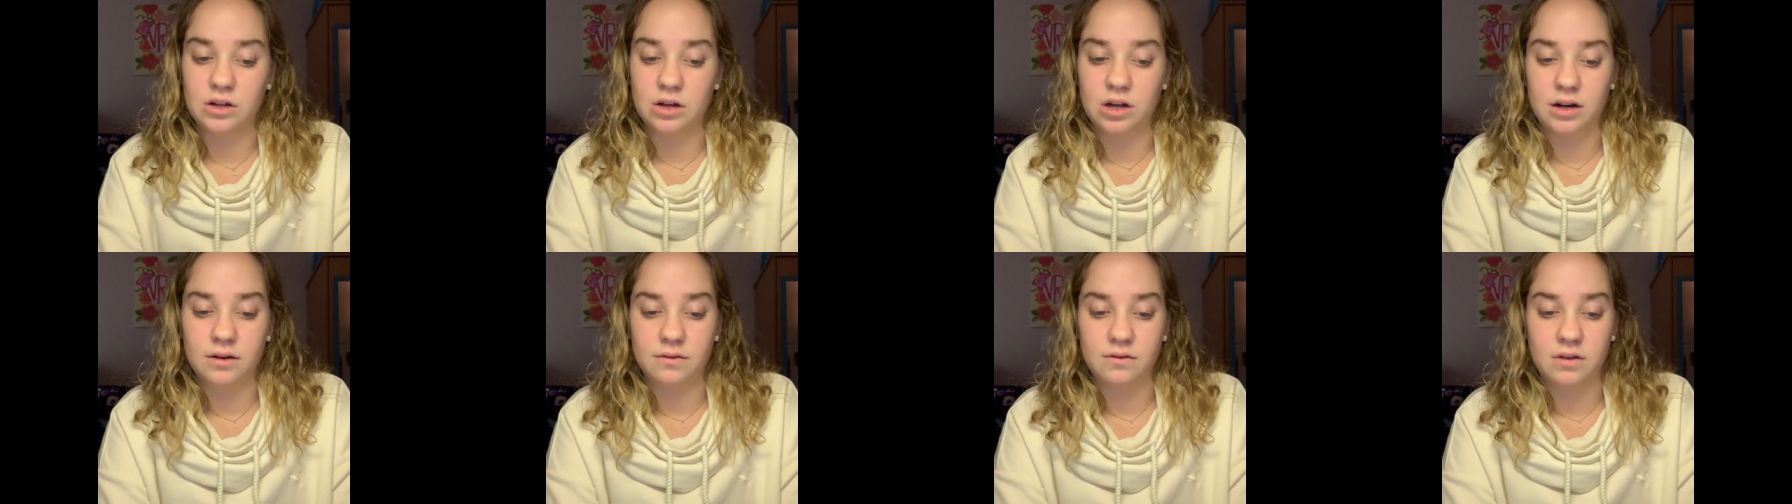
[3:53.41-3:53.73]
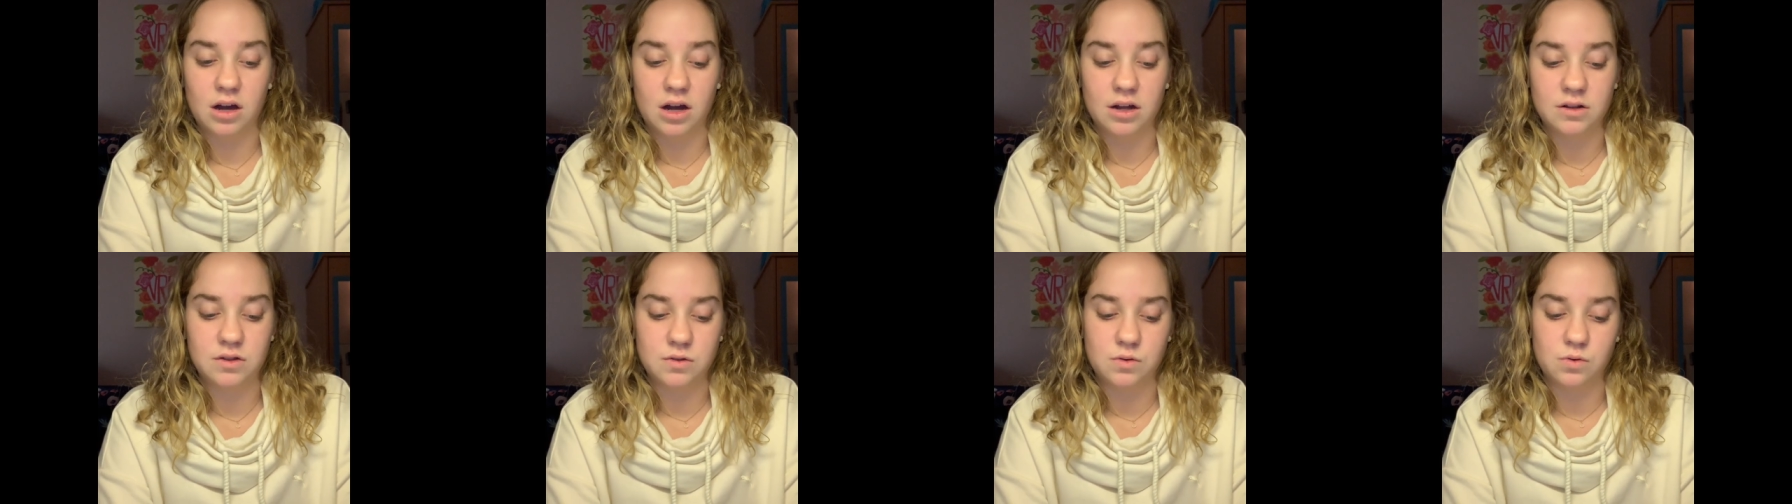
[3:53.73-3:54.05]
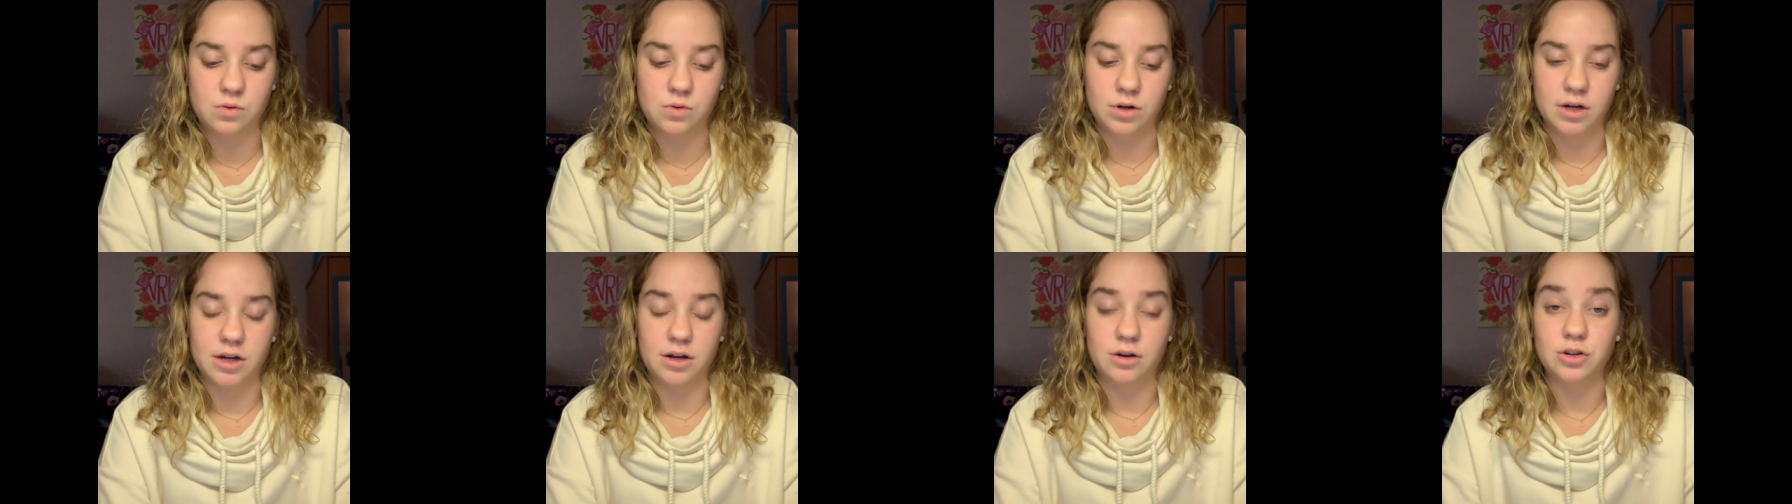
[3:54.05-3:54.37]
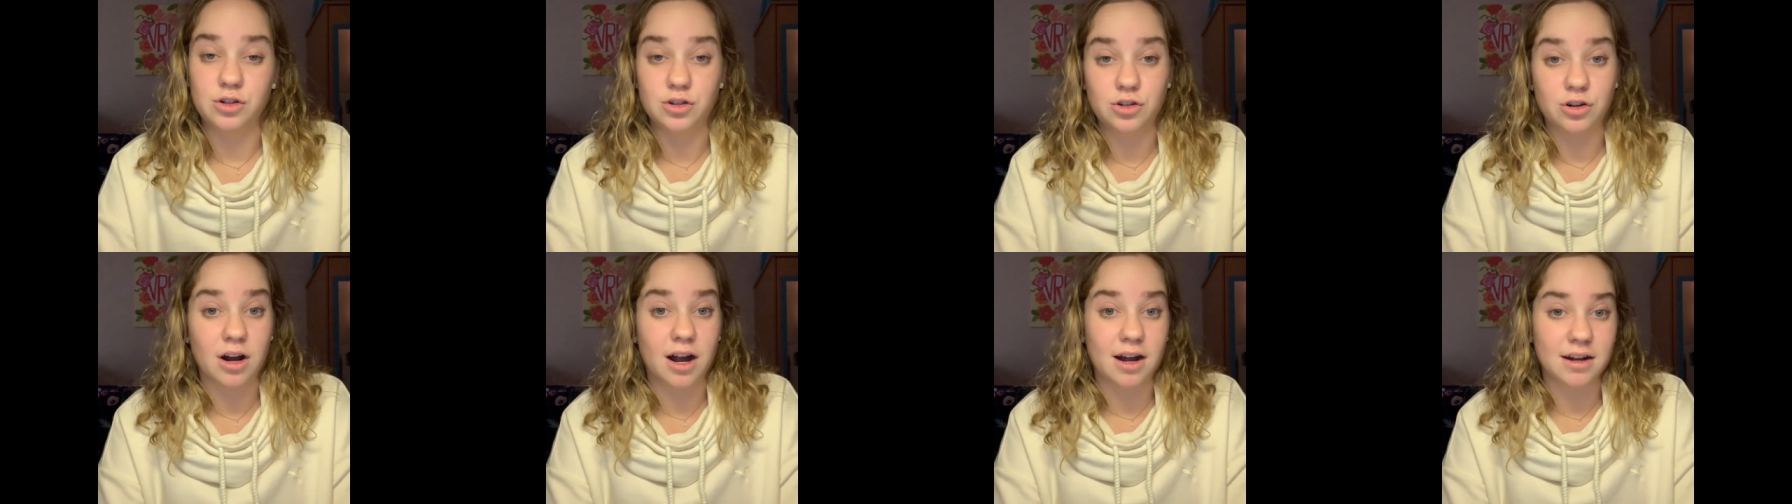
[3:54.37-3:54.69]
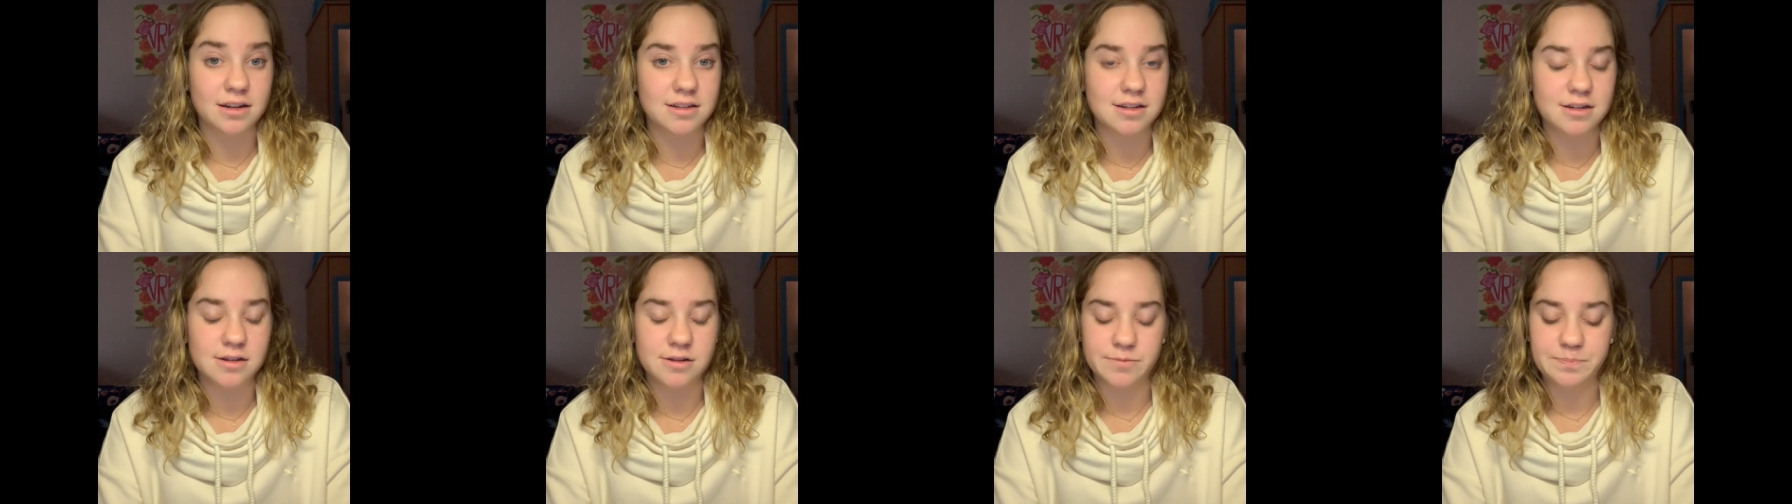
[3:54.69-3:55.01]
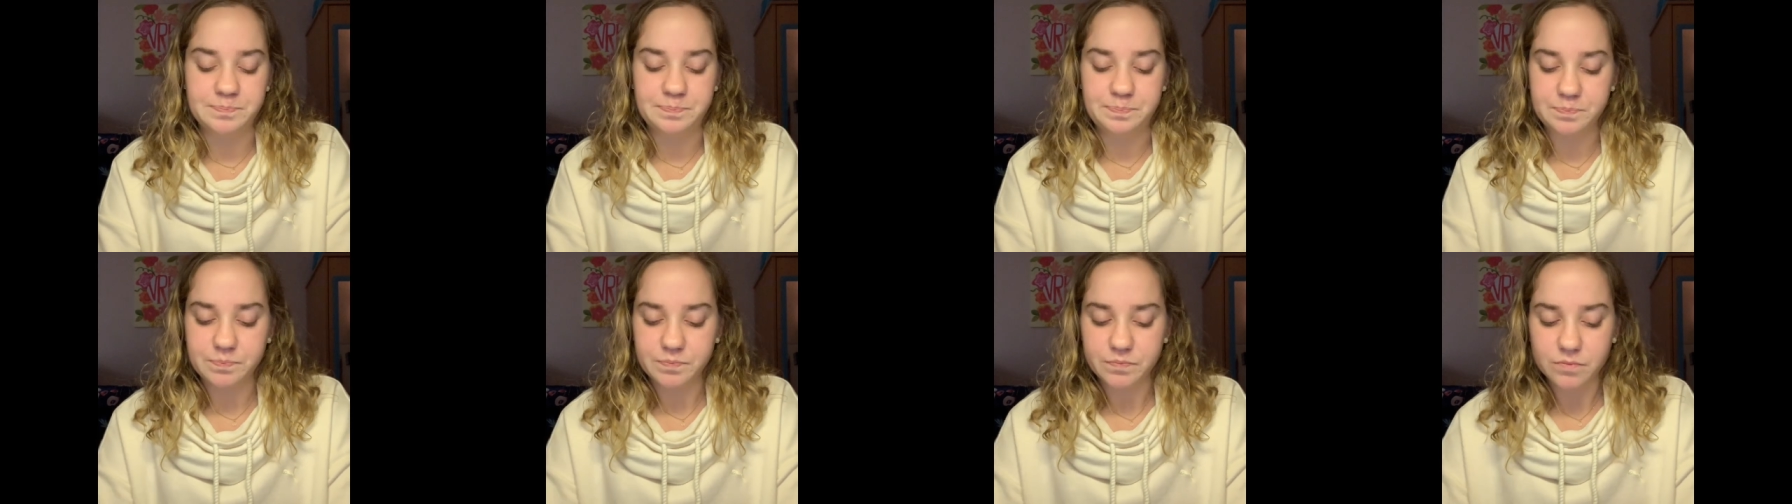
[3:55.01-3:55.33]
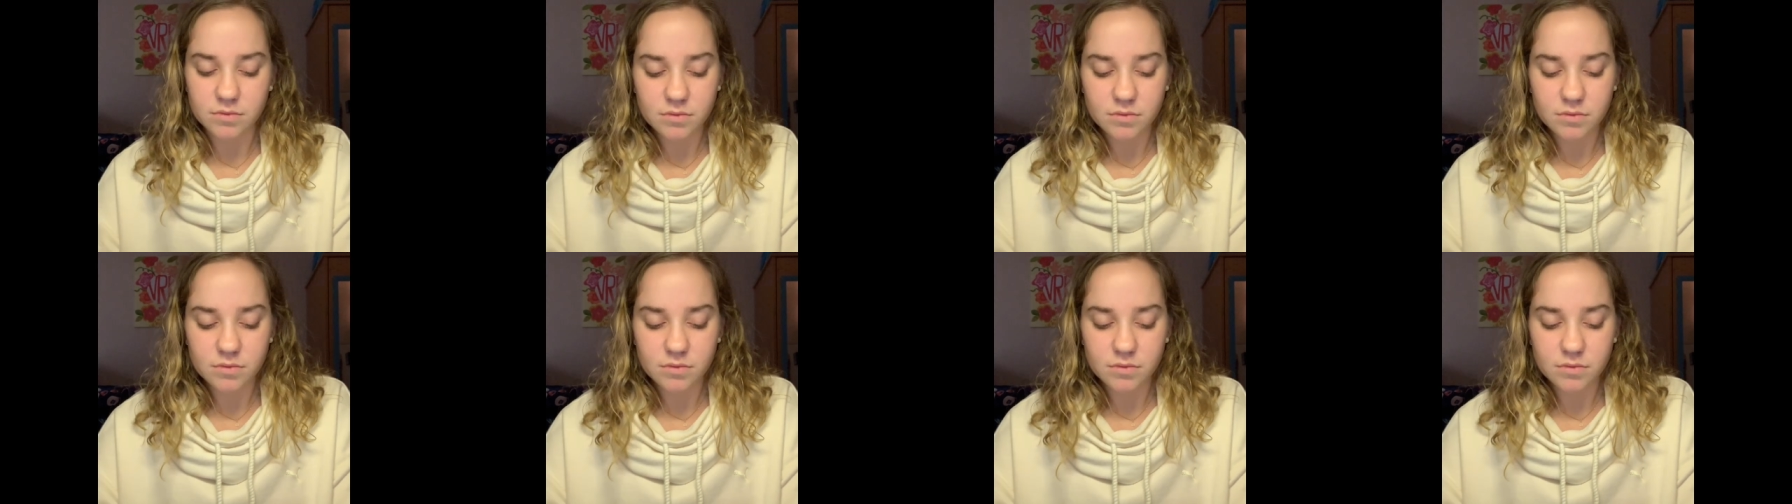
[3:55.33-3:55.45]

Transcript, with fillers: a lot of God's glory or try to.